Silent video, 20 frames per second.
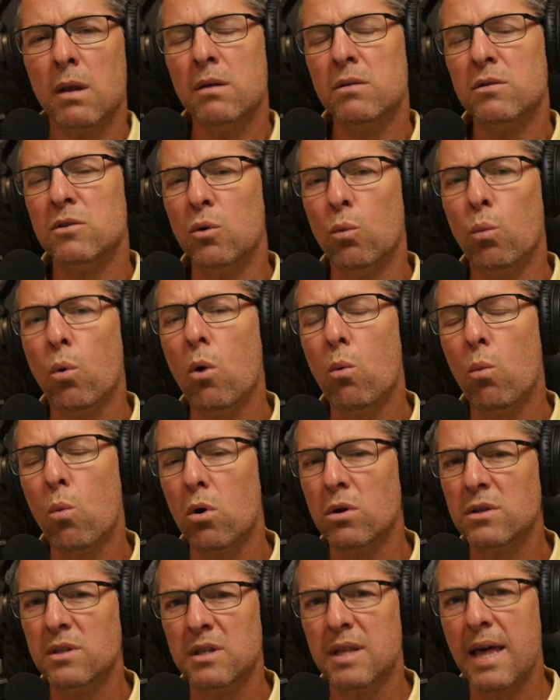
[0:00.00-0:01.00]
So what
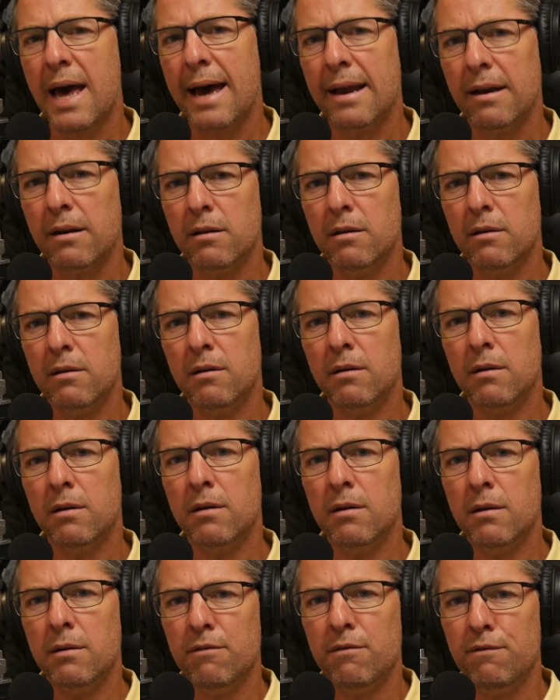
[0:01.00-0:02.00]
was that
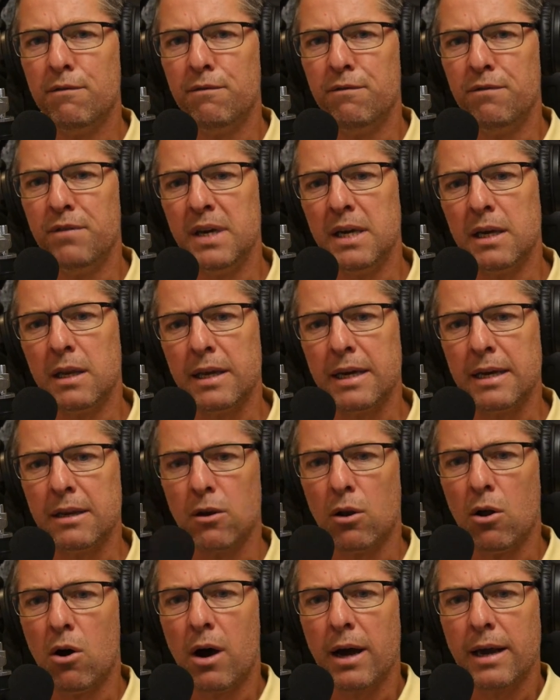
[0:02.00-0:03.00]

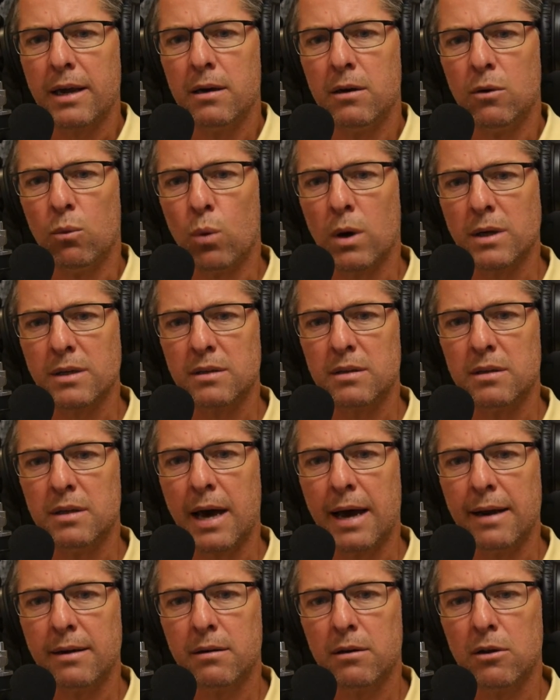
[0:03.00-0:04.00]
feeling like once
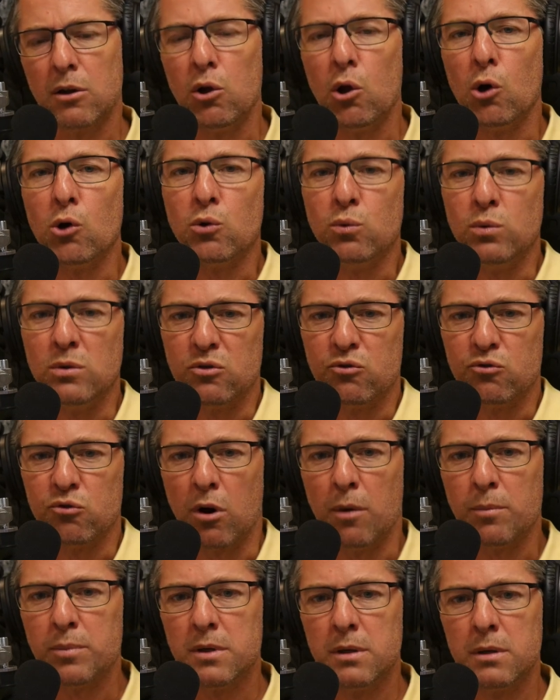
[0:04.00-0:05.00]
that cloak was
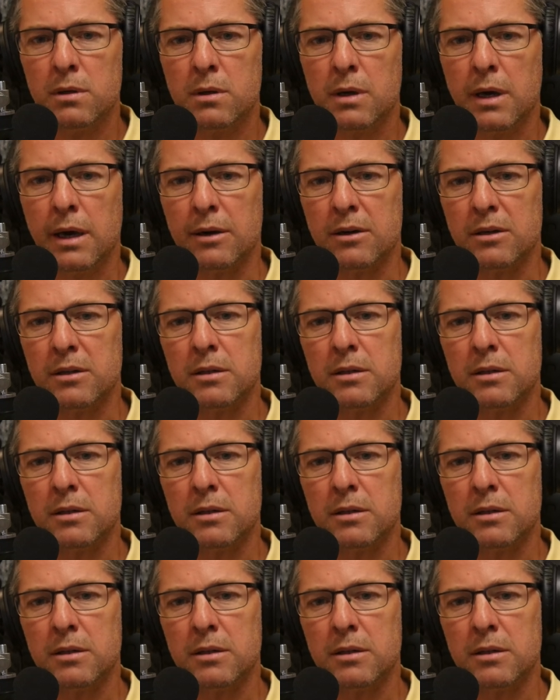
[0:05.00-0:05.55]
dropped, can I